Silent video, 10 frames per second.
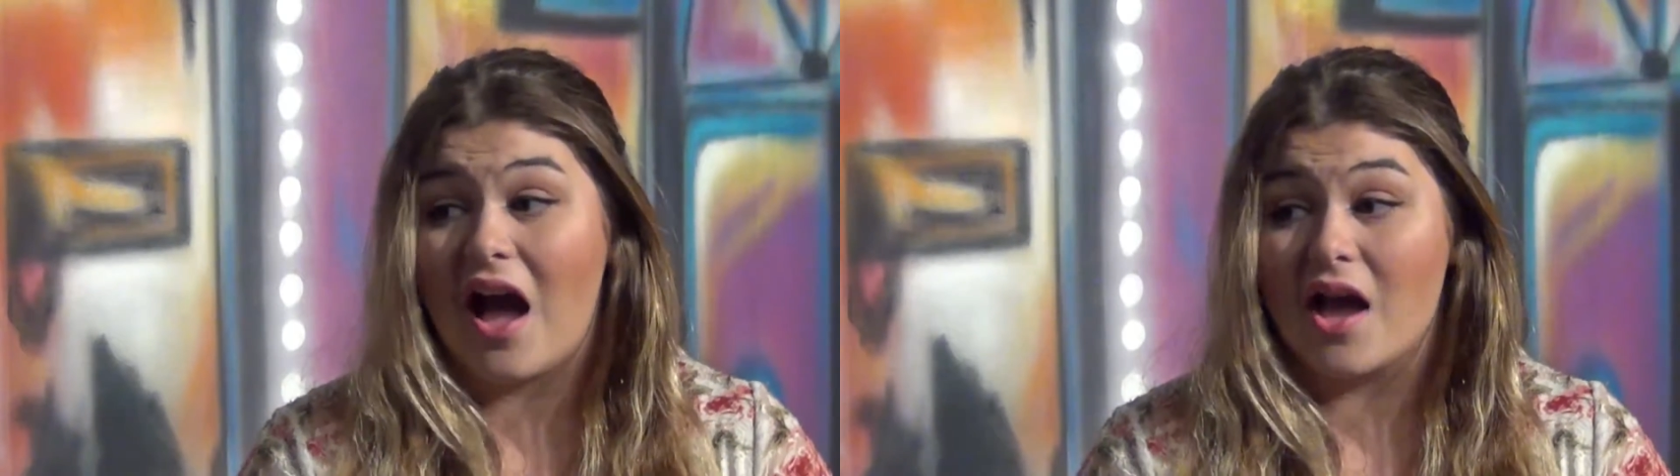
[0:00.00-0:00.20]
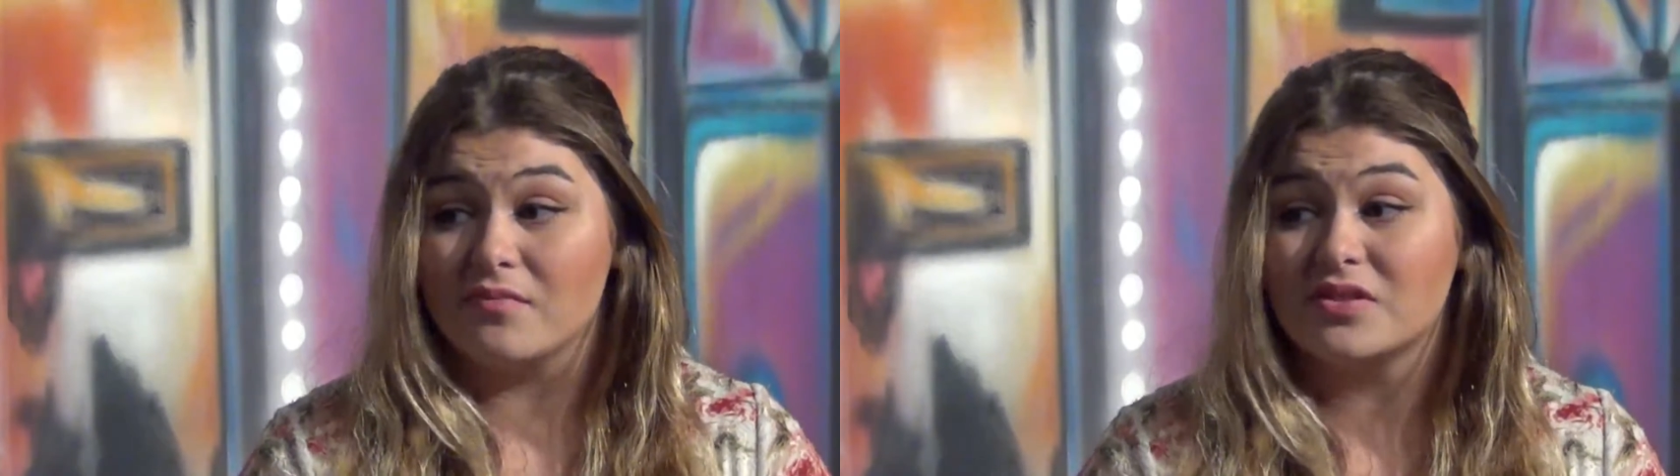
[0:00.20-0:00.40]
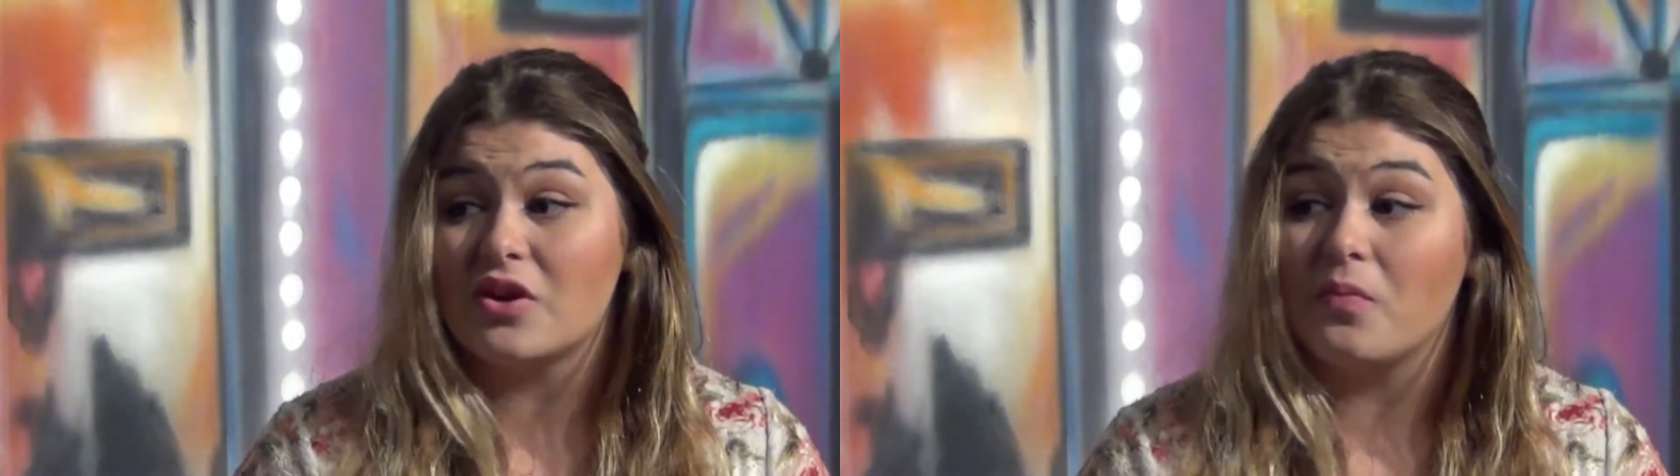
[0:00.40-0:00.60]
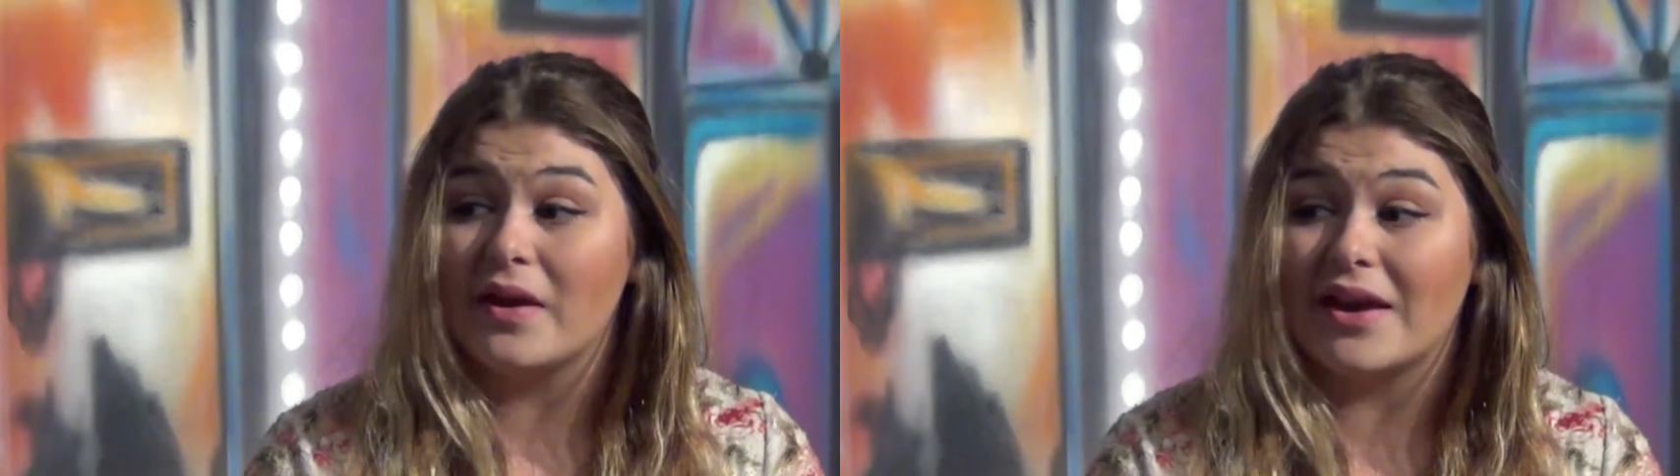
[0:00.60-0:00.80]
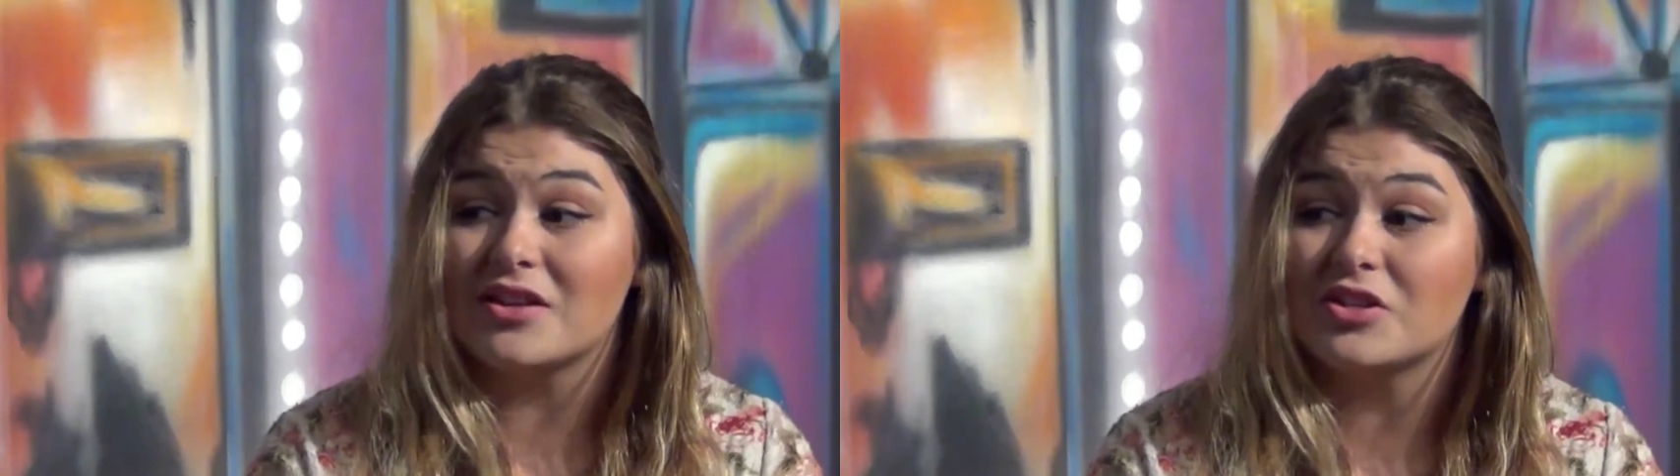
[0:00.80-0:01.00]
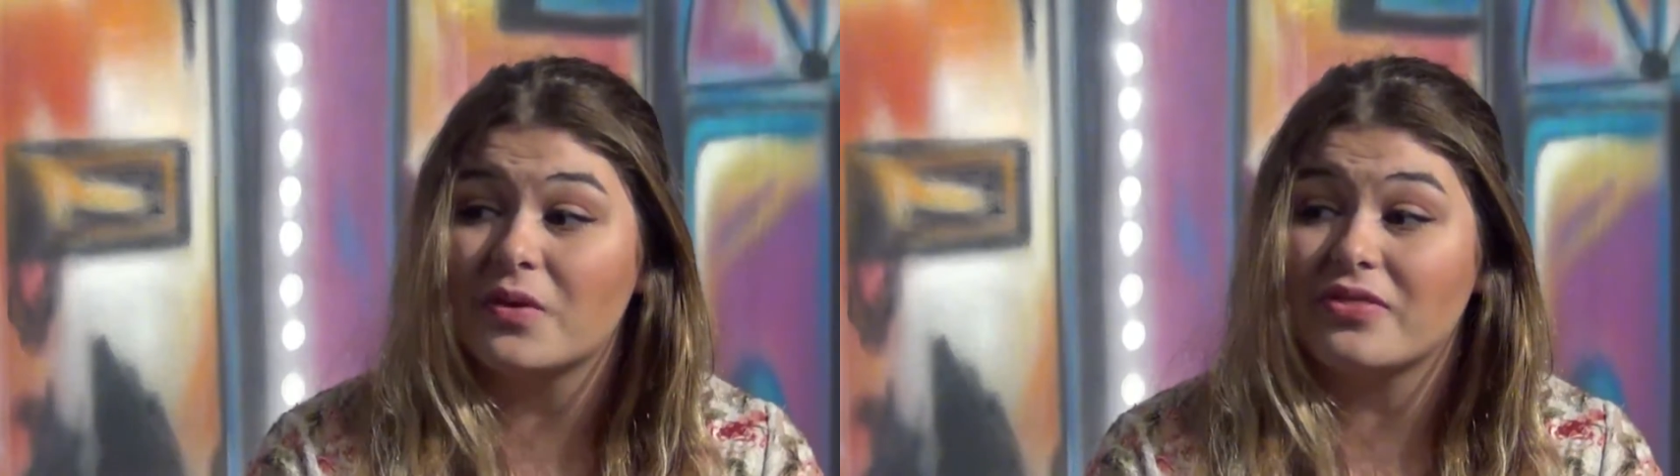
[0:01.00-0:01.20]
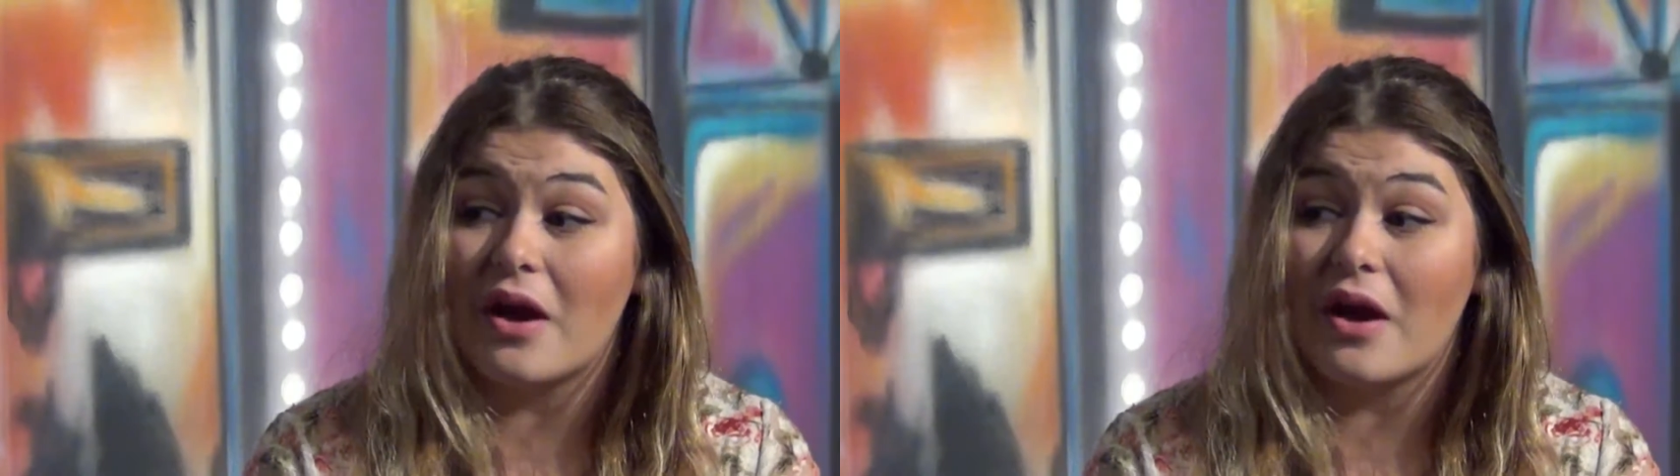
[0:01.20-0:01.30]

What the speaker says: I'm so big into it,